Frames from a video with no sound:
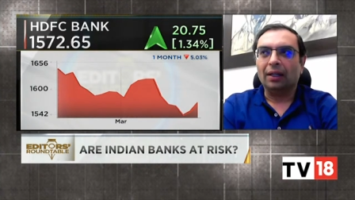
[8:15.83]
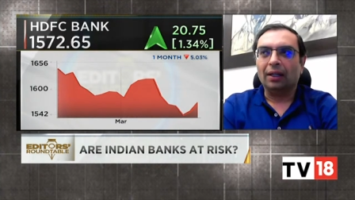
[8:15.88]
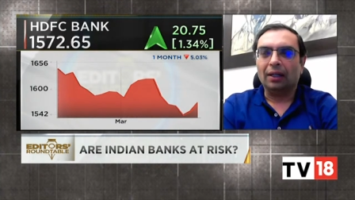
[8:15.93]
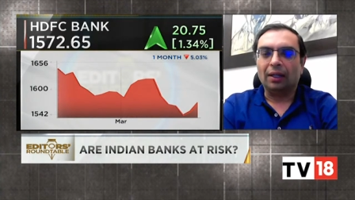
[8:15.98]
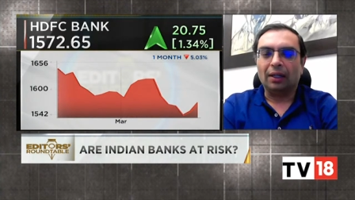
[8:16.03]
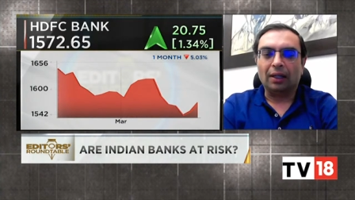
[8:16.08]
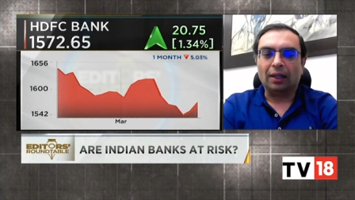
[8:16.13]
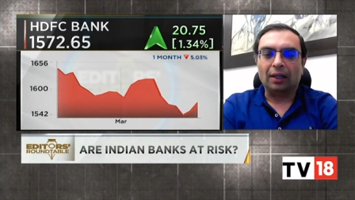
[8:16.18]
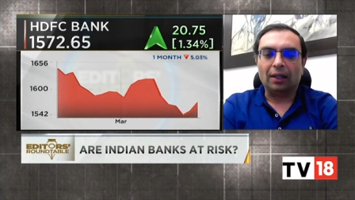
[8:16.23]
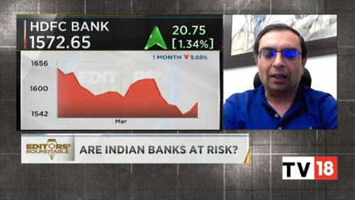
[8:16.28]
Uh,
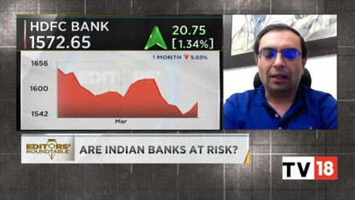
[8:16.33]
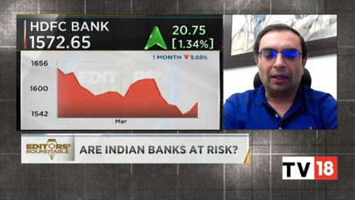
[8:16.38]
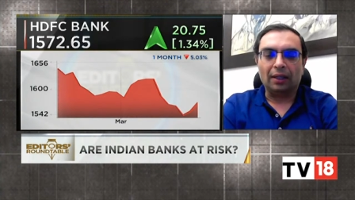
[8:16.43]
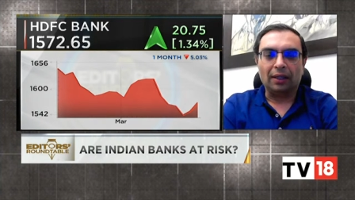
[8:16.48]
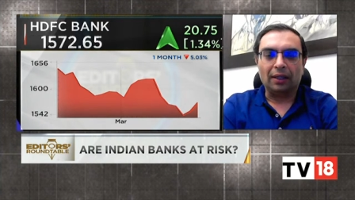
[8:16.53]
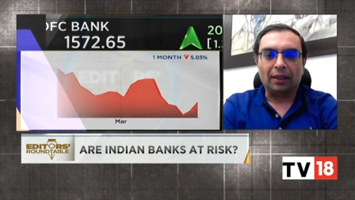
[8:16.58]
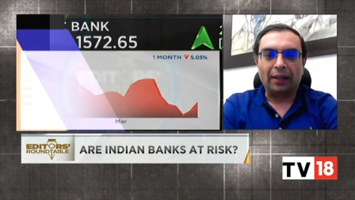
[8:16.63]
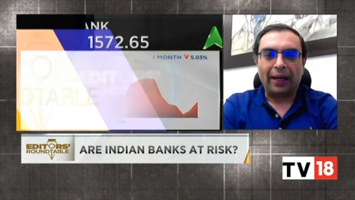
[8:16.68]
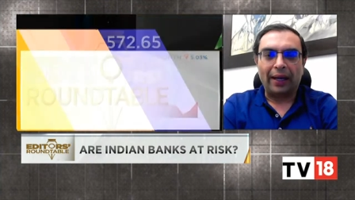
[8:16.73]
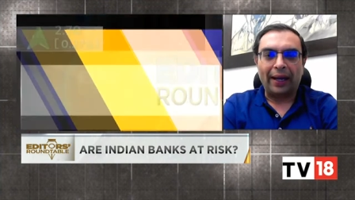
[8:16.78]

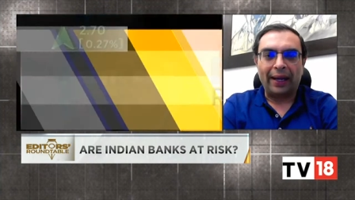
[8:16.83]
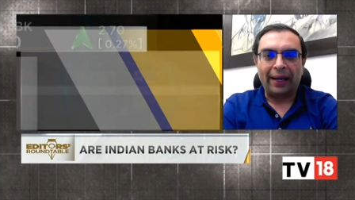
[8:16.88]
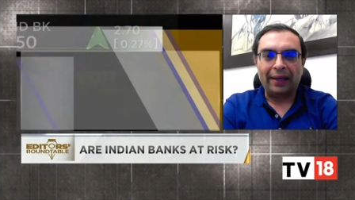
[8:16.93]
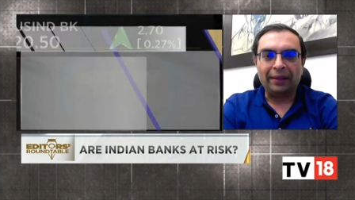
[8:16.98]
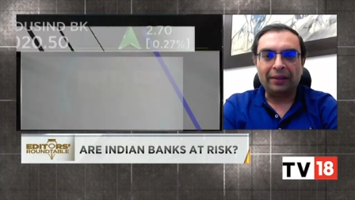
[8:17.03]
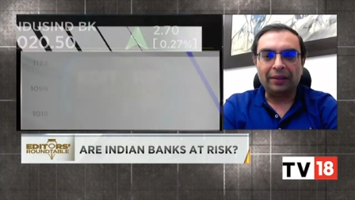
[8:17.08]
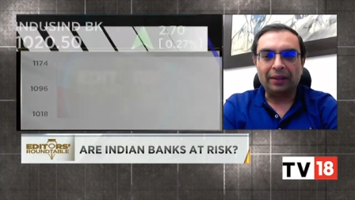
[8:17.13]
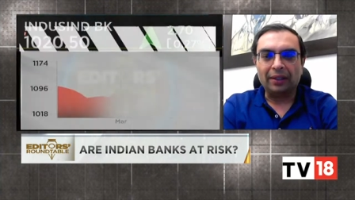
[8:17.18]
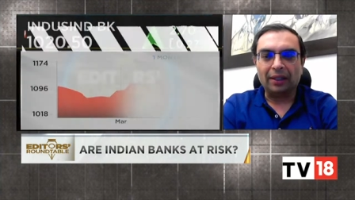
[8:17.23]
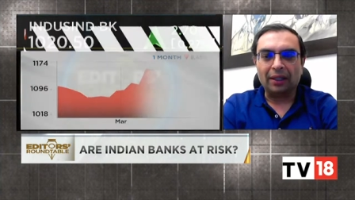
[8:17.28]
uh,
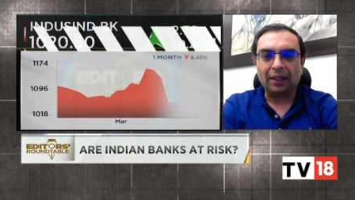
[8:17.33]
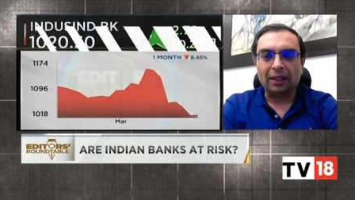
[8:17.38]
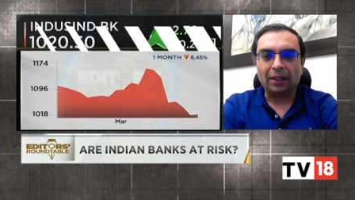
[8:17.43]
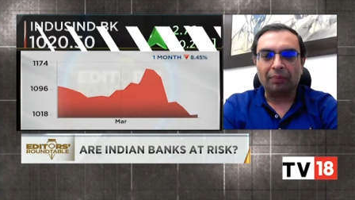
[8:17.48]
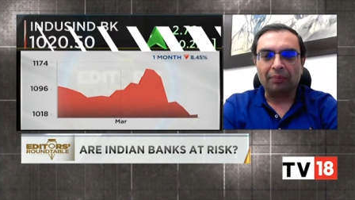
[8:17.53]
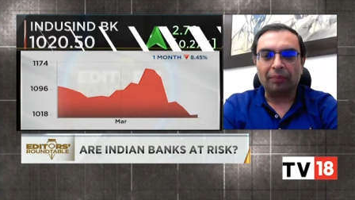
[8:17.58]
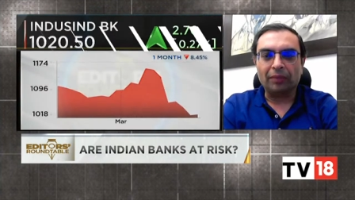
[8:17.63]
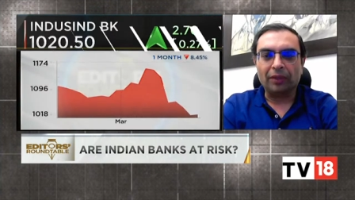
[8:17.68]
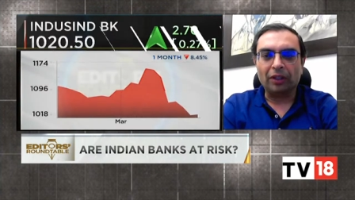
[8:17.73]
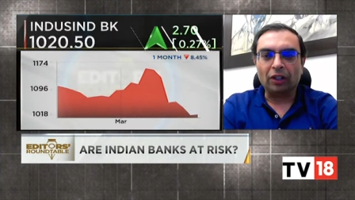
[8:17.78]
and
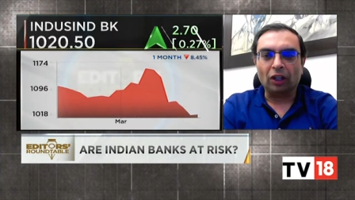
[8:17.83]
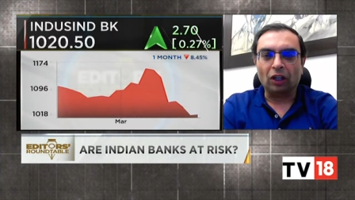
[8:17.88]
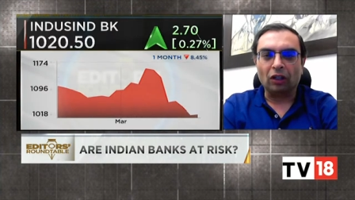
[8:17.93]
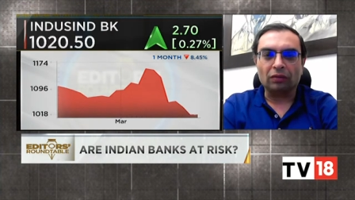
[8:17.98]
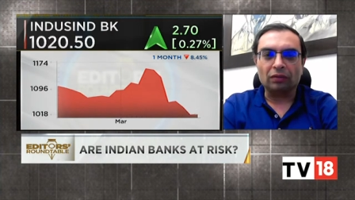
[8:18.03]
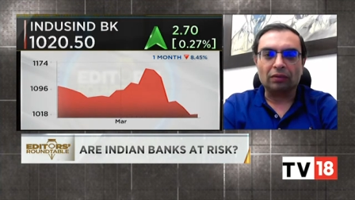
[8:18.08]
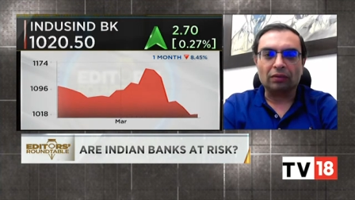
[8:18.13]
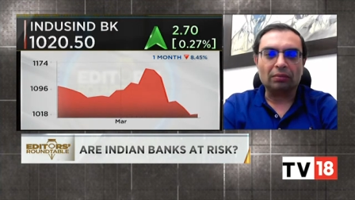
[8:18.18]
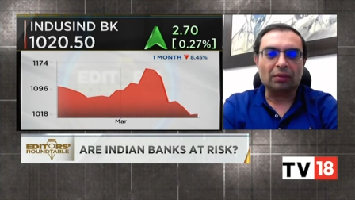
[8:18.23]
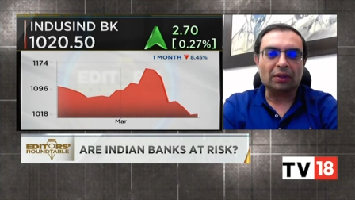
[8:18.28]
uh, you
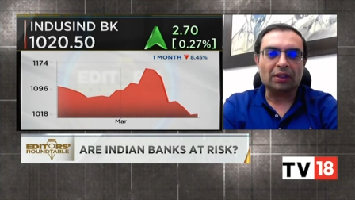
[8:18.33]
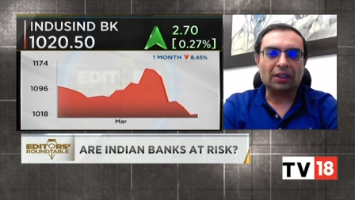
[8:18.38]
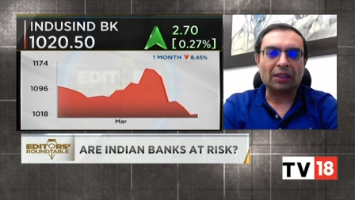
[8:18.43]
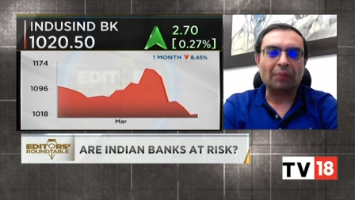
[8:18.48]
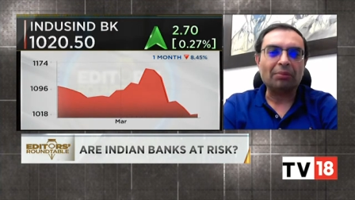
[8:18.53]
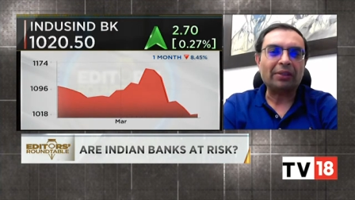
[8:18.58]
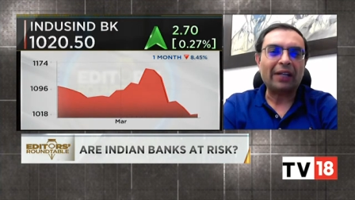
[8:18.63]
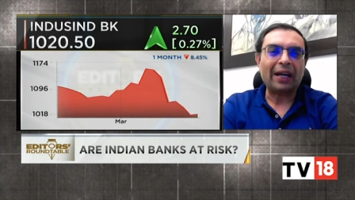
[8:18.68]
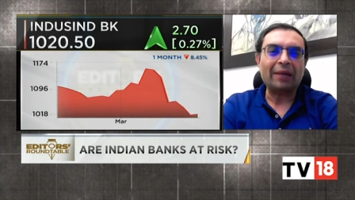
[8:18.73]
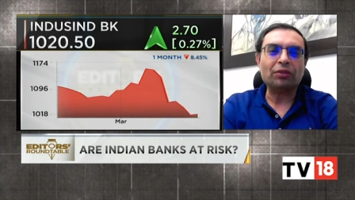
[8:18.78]
know
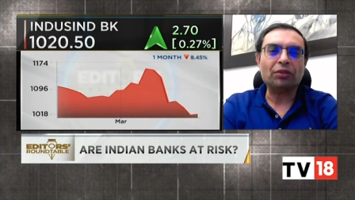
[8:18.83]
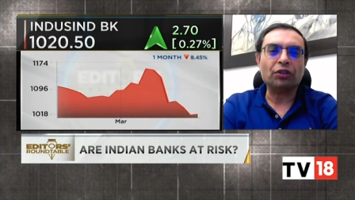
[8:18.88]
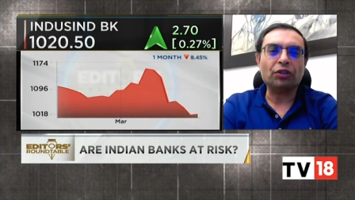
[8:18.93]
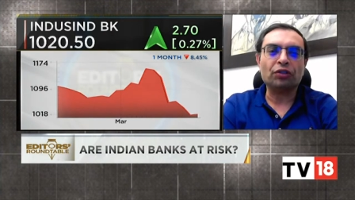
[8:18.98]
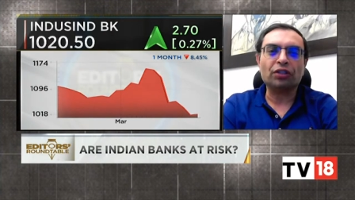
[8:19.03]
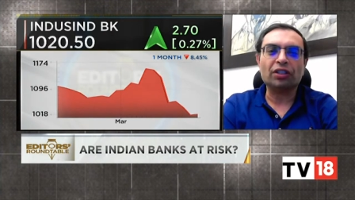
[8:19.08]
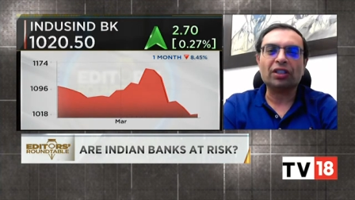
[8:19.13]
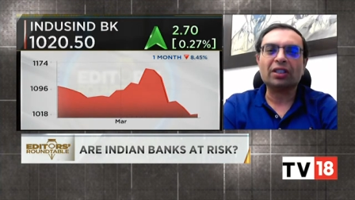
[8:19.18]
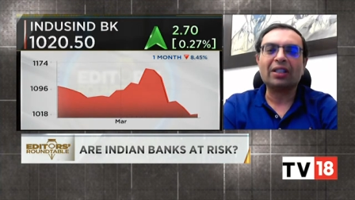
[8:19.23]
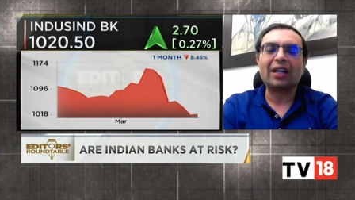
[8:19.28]
sometimes you
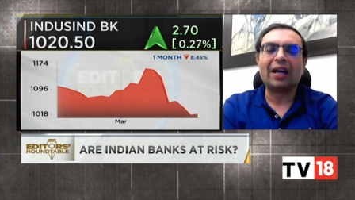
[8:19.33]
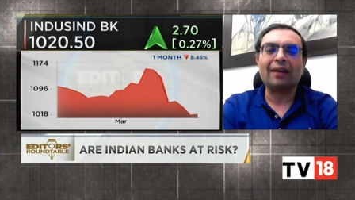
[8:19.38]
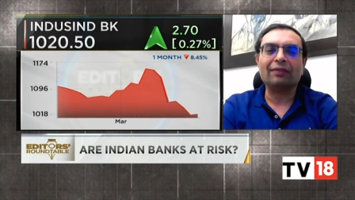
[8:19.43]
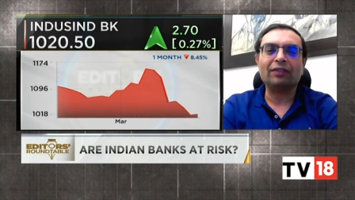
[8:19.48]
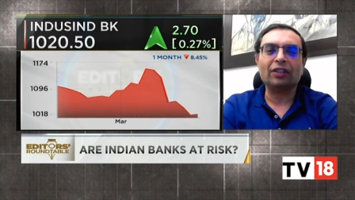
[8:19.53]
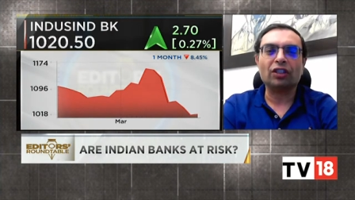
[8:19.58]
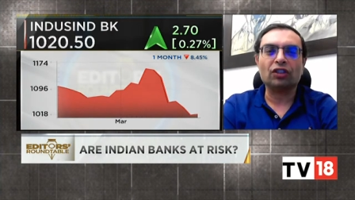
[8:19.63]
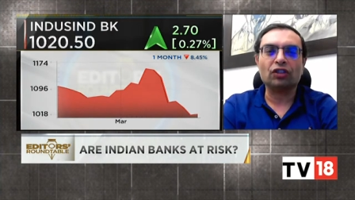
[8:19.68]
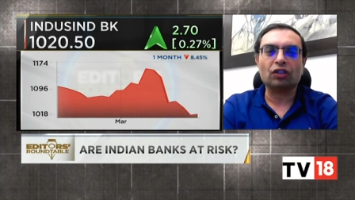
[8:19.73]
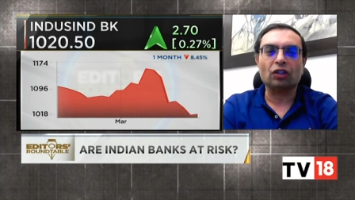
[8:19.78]
just
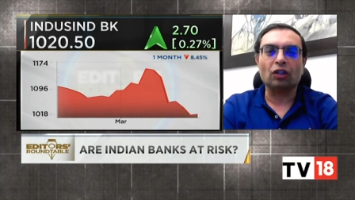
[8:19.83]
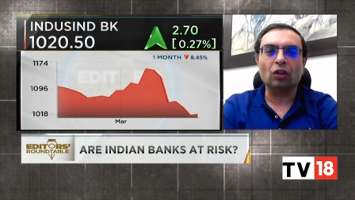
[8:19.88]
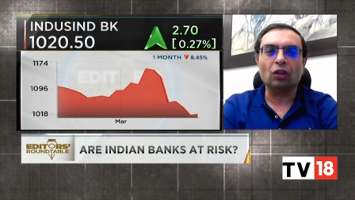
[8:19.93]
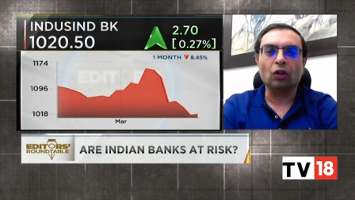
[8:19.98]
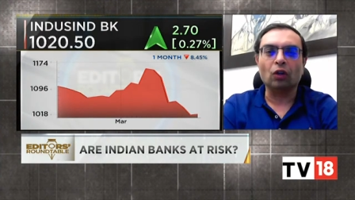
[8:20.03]
have this hmm.